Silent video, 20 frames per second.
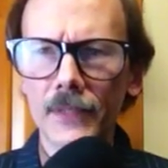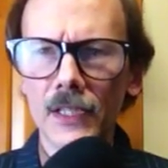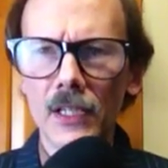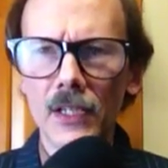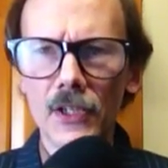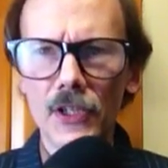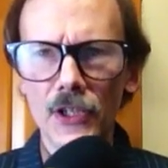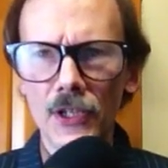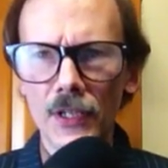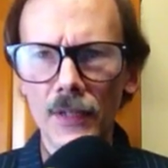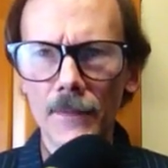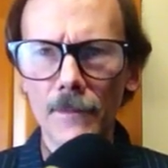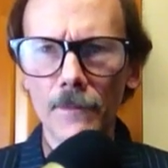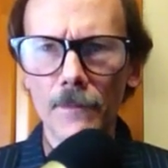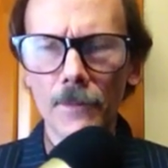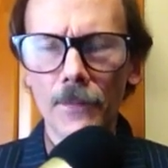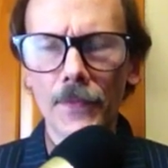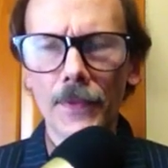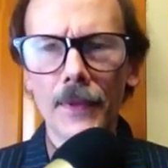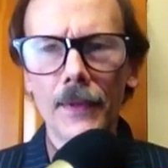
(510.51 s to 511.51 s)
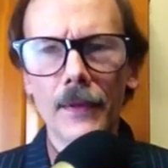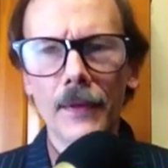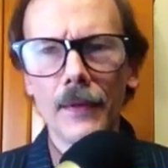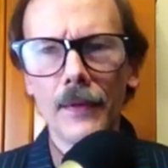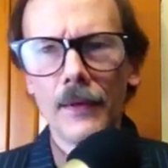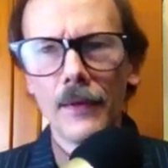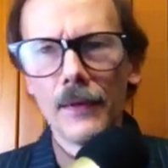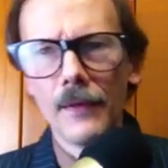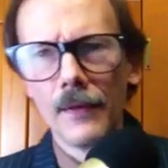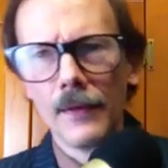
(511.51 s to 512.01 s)
touchy.
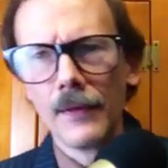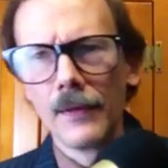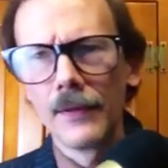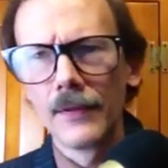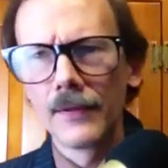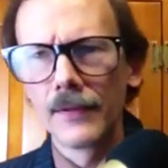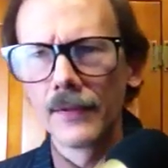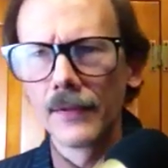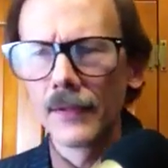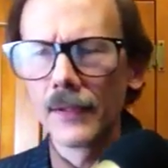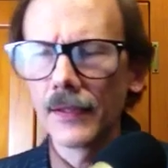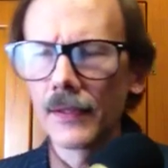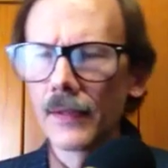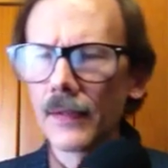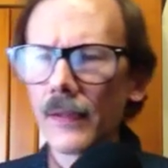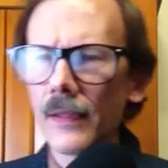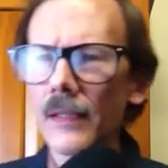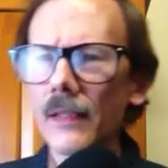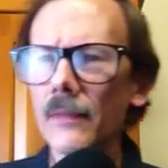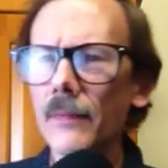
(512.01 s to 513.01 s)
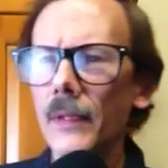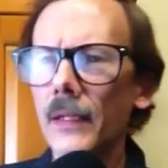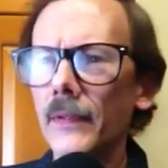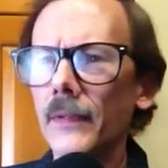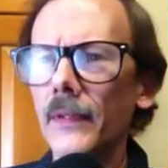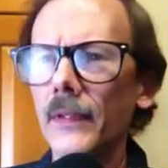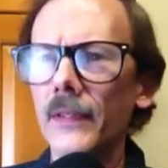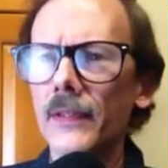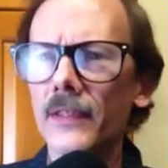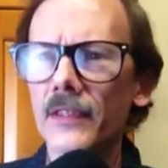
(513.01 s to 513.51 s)
Just think
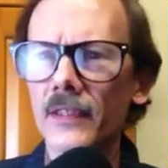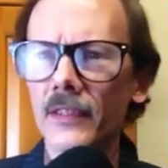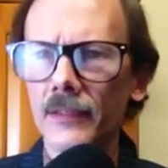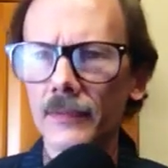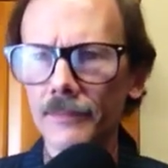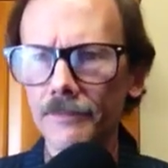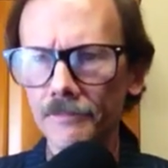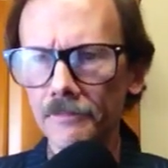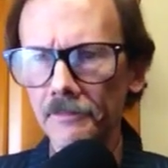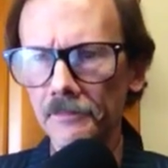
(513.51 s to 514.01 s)
about this, though.